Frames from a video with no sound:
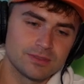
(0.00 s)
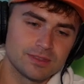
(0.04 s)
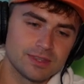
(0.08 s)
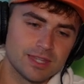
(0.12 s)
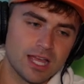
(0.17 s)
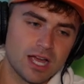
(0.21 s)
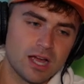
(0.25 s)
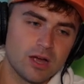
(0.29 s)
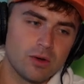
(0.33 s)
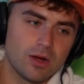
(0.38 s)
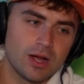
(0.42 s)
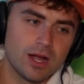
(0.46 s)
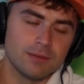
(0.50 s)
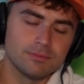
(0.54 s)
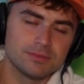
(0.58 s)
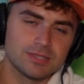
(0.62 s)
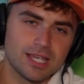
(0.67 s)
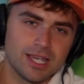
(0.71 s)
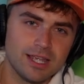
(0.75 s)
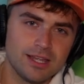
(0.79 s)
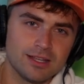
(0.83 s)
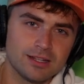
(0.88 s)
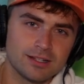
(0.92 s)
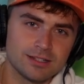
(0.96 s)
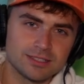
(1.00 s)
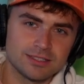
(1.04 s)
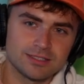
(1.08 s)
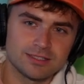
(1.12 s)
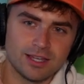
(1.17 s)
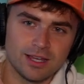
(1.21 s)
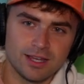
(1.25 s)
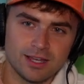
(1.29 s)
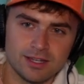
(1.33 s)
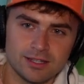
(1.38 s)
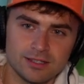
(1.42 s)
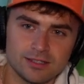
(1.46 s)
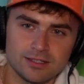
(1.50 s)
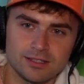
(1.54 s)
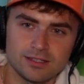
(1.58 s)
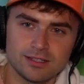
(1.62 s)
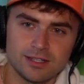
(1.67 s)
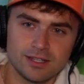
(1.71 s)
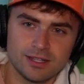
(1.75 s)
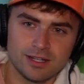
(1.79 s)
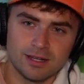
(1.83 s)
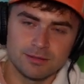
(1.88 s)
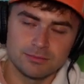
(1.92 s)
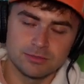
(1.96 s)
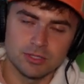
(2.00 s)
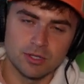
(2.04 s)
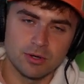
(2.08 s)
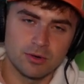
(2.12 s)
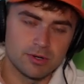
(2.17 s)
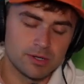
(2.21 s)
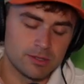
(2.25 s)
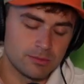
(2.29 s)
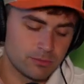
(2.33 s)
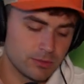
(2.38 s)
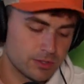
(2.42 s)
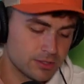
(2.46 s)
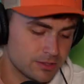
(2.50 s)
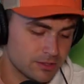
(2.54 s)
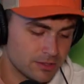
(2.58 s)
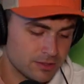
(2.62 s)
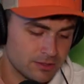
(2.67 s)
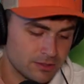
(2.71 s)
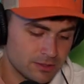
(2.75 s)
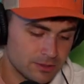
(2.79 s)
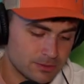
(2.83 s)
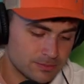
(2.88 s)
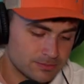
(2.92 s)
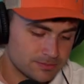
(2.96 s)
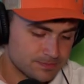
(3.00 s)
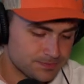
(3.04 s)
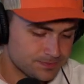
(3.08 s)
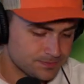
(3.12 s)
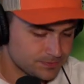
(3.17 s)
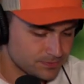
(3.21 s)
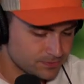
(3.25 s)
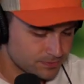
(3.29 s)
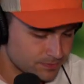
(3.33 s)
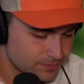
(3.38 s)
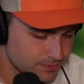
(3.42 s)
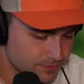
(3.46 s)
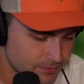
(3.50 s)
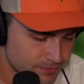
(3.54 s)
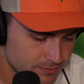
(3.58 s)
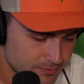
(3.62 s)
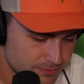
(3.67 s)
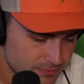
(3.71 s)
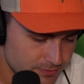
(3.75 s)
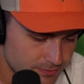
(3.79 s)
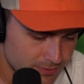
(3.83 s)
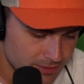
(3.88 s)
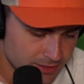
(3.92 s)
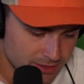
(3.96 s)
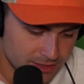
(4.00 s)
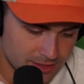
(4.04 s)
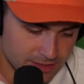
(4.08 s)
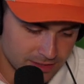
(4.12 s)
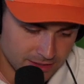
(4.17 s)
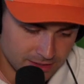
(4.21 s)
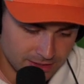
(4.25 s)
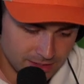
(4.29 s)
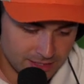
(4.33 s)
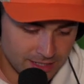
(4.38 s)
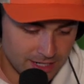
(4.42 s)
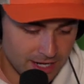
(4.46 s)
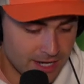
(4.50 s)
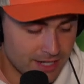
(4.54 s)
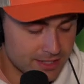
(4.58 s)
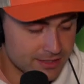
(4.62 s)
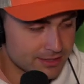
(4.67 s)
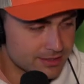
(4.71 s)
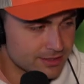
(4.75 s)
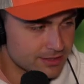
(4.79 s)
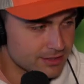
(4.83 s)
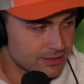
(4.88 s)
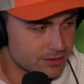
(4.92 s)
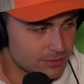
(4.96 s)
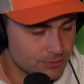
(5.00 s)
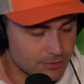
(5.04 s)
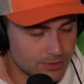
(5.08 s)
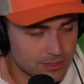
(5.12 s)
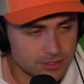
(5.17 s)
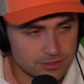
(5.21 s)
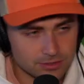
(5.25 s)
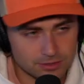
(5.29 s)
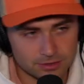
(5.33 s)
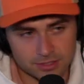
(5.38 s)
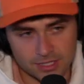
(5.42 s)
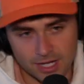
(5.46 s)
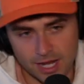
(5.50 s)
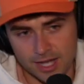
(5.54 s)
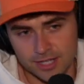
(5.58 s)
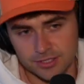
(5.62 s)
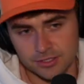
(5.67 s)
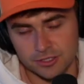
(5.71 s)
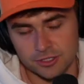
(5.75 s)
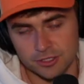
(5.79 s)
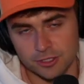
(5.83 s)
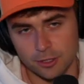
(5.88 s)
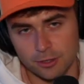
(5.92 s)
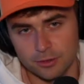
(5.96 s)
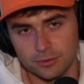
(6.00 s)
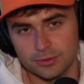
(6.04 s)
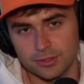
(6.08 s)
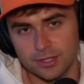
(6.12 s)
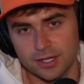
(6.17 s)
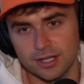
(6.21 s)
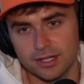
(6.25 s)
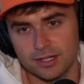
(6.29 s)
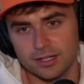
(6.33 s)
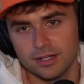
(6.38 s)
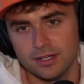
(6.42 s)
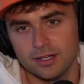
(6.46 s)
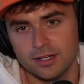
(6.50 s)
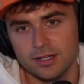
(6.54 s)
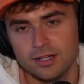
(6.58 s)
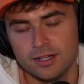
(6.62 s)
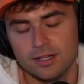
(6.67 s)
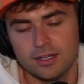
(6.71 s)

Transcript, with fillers: now I'm taking a stand and I'm showing them what to do. And honestly, the research has shown that